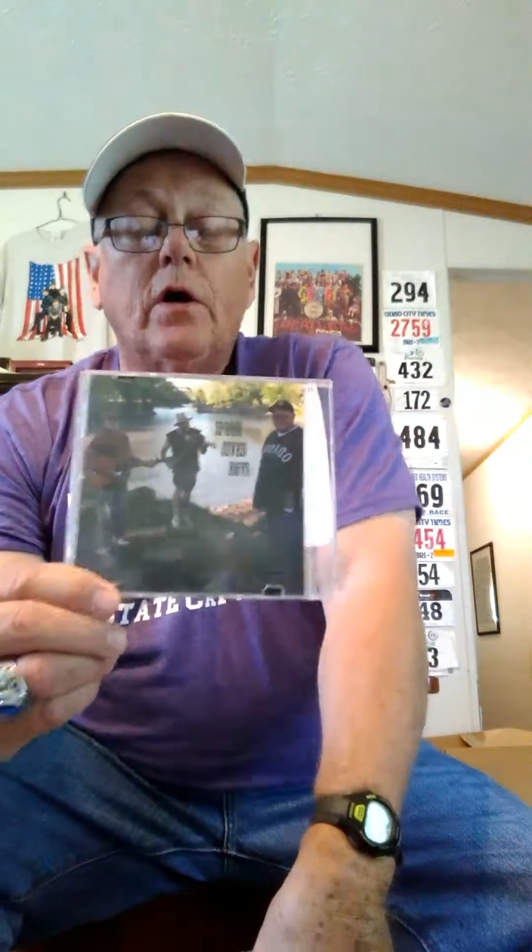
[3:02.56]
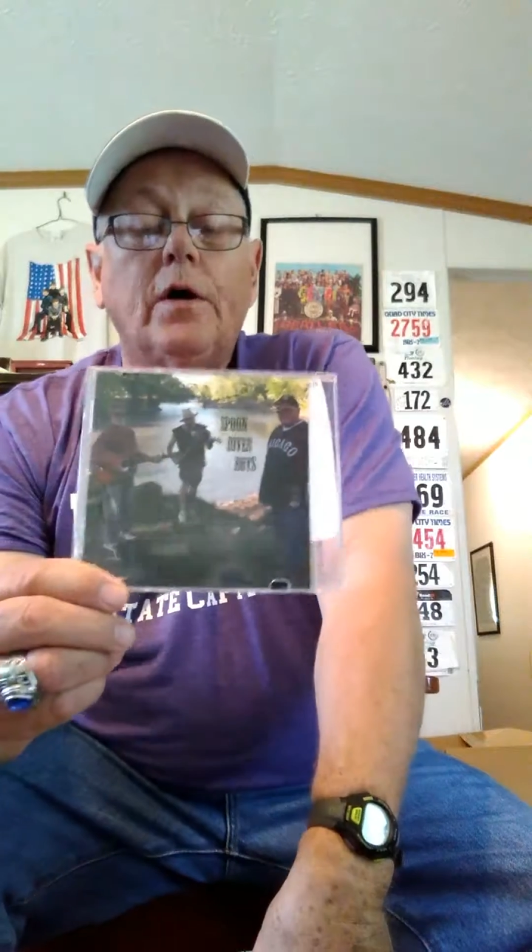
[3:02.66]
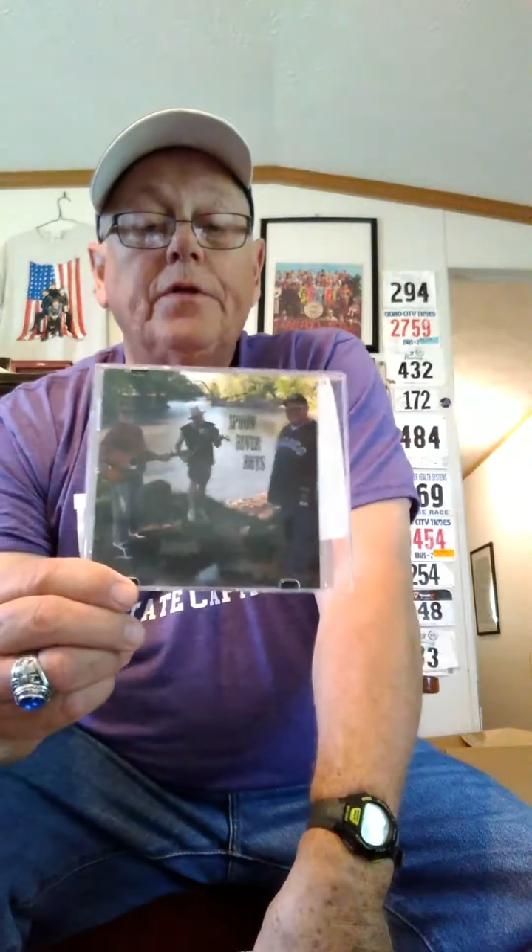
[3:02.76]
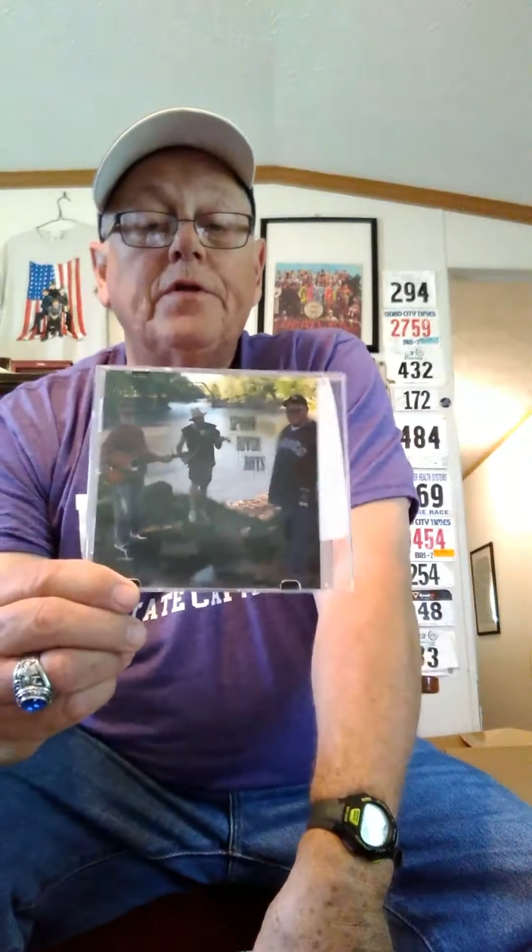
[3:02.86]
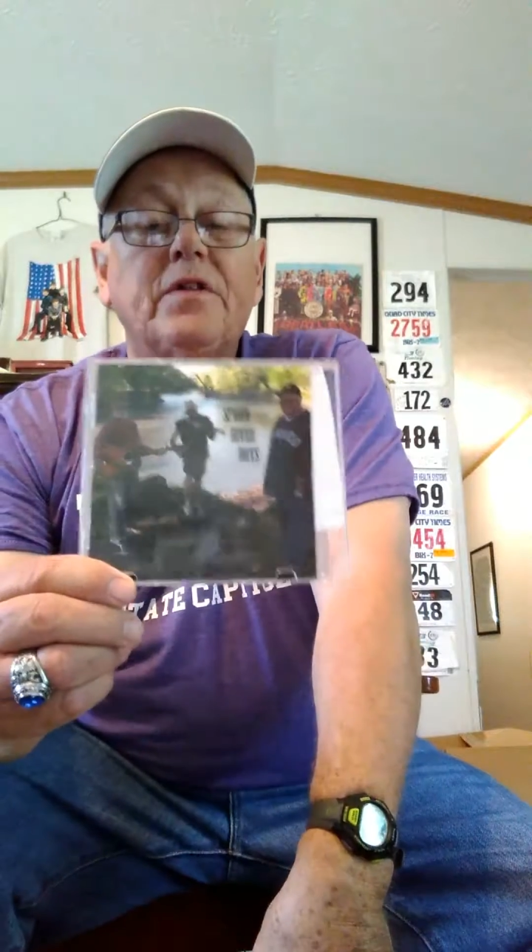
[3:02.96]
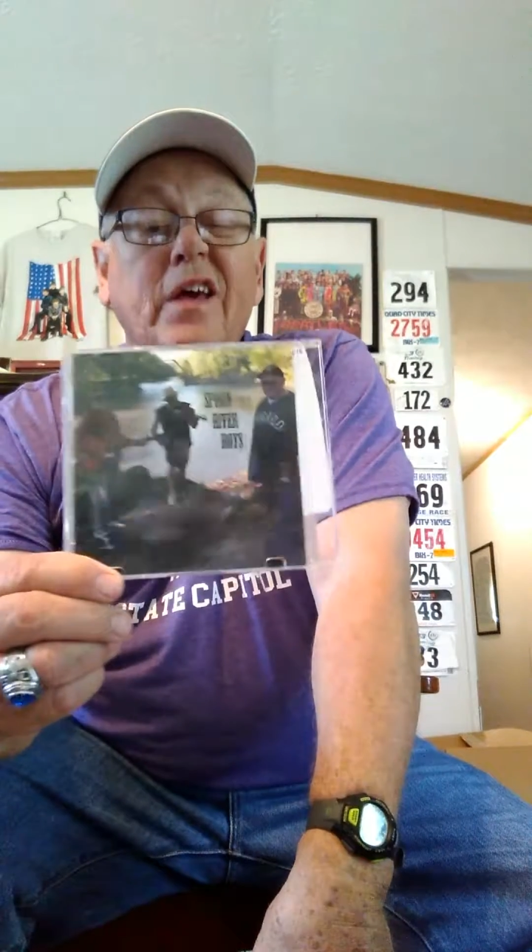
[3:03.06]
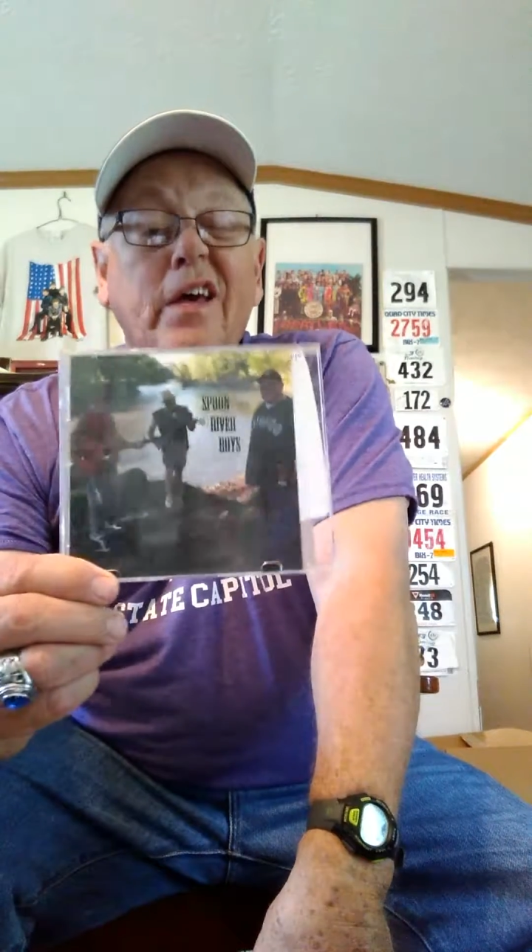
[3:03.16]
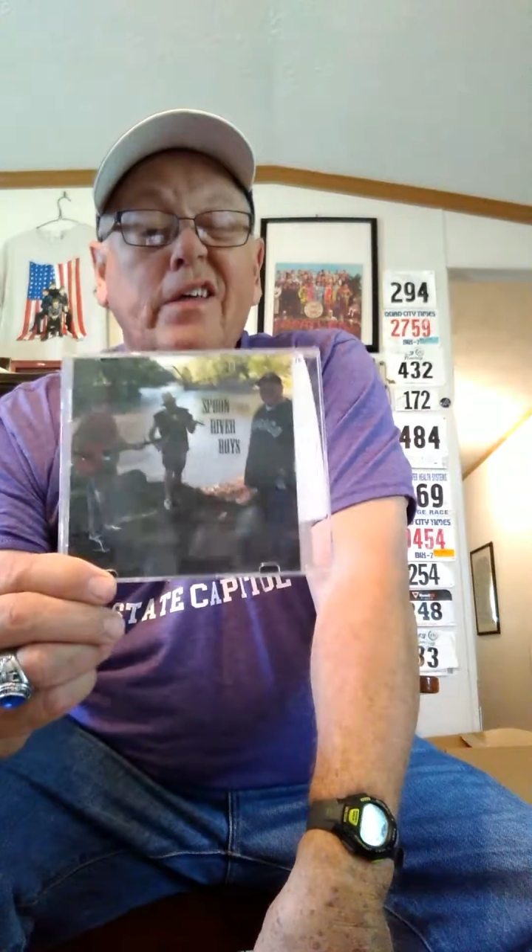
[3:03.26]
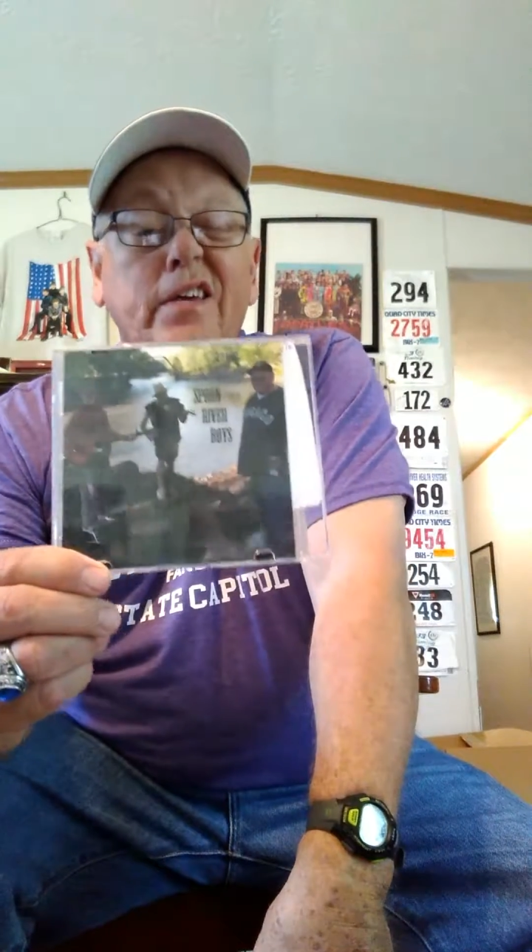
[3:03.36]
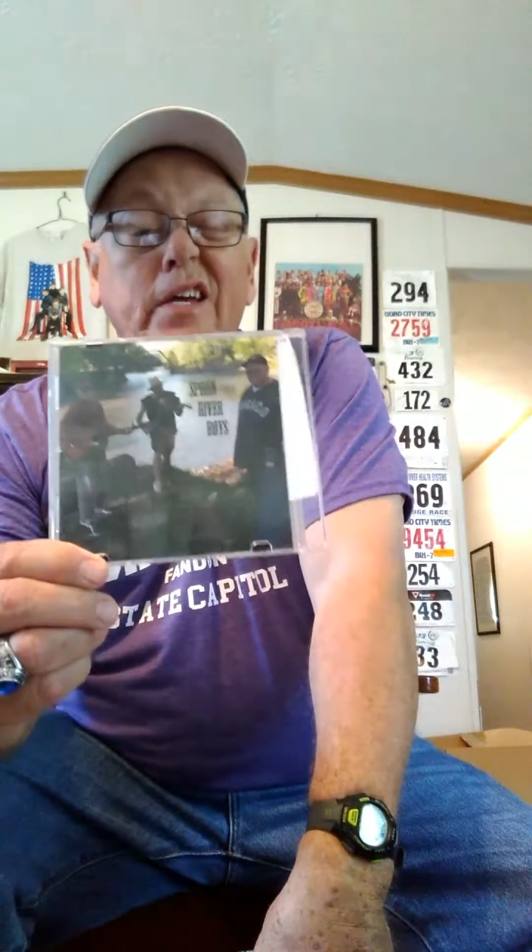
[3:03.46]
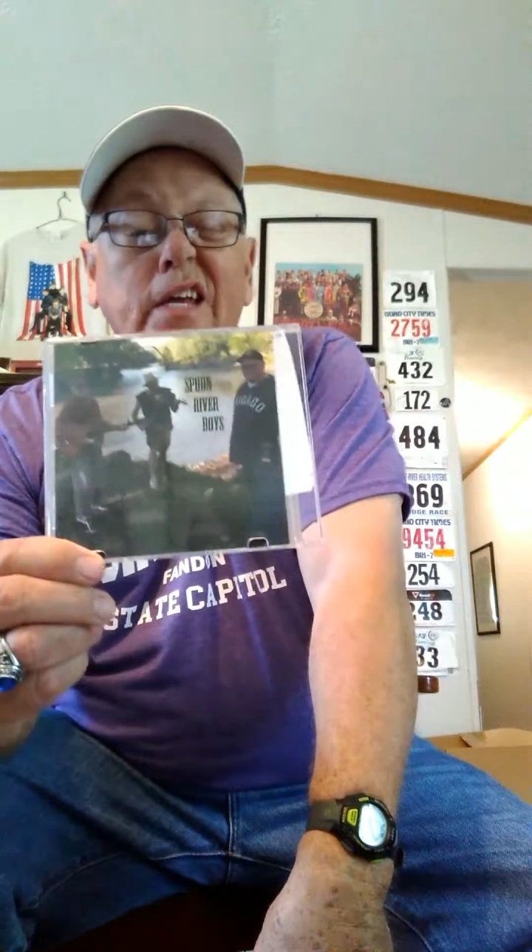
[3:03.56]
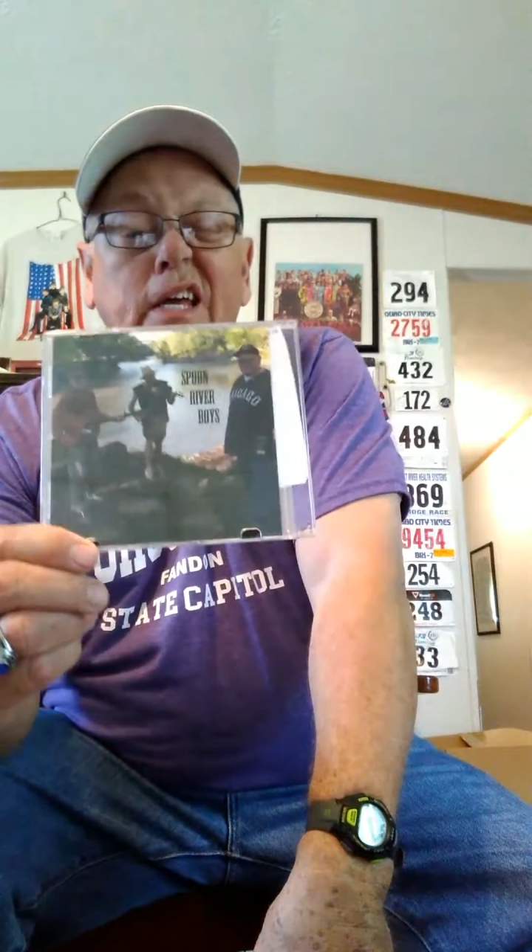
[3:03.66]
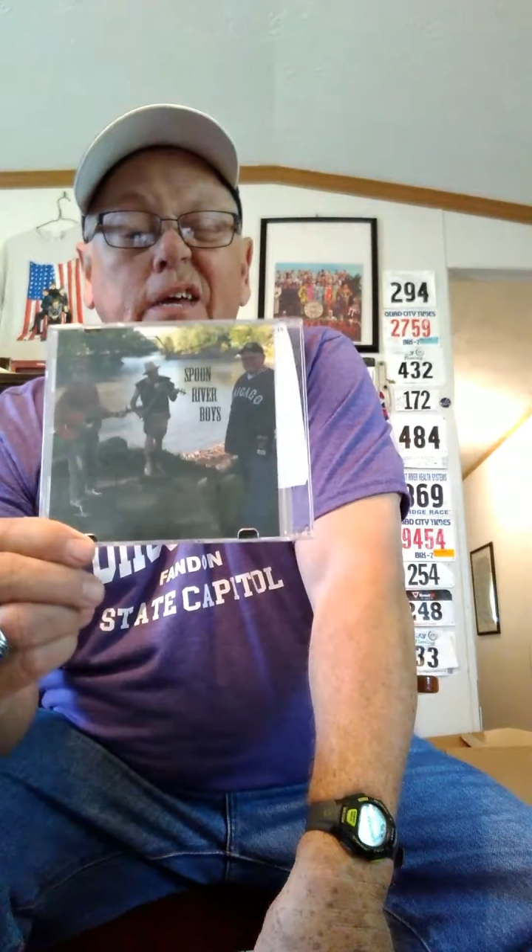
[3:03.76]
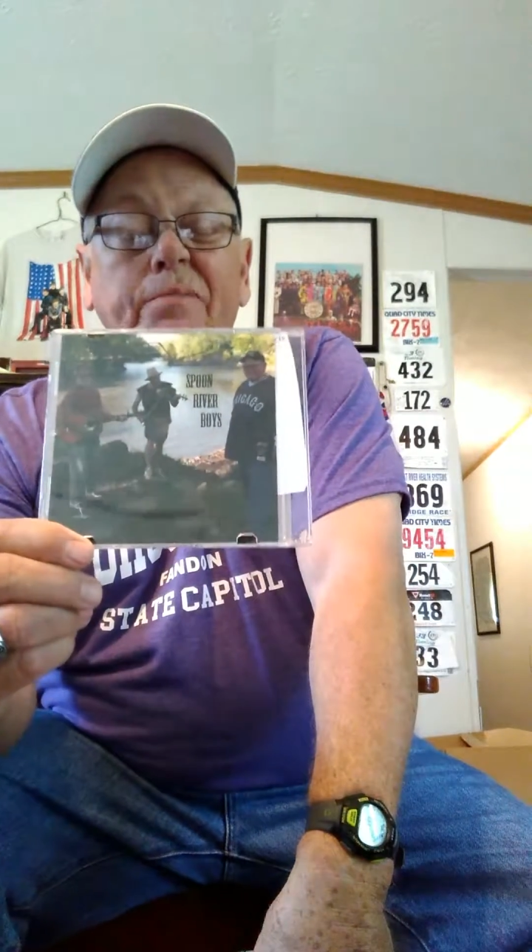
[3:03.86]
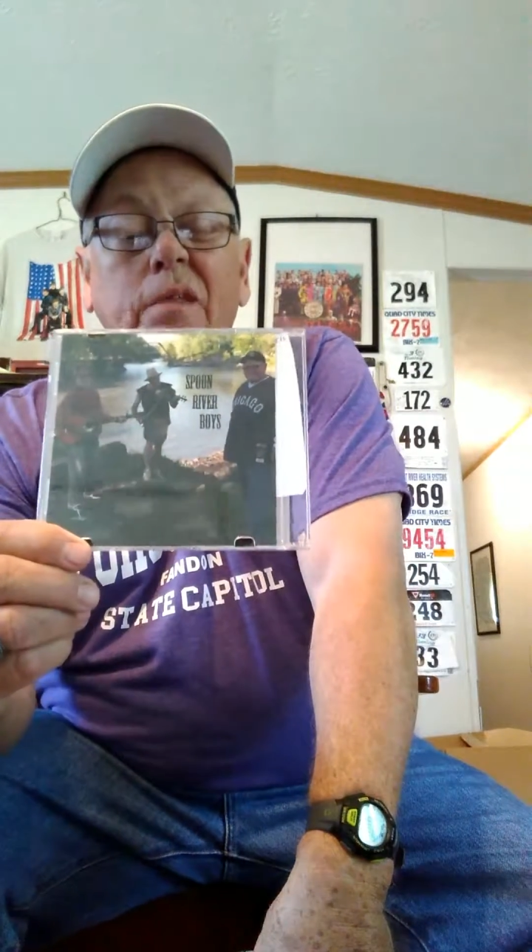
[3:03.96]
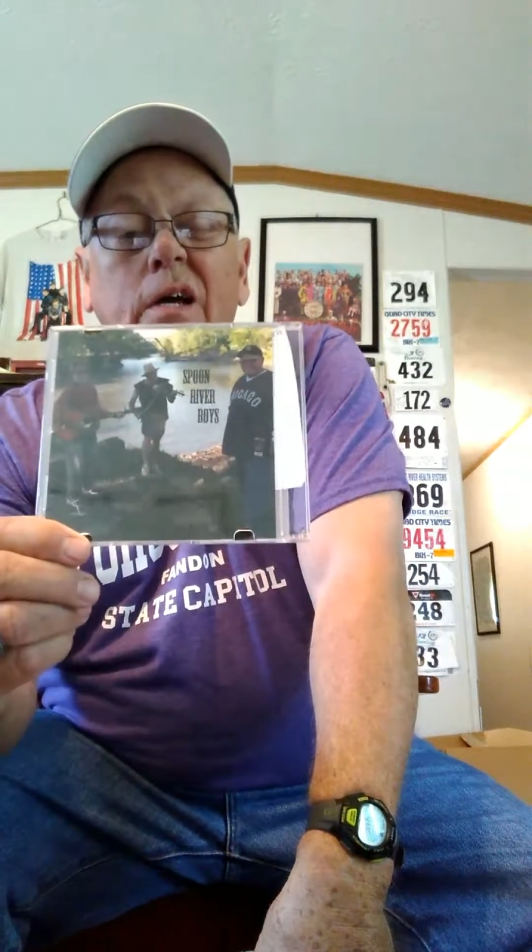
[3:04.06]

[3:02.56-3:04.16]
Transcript: on this CD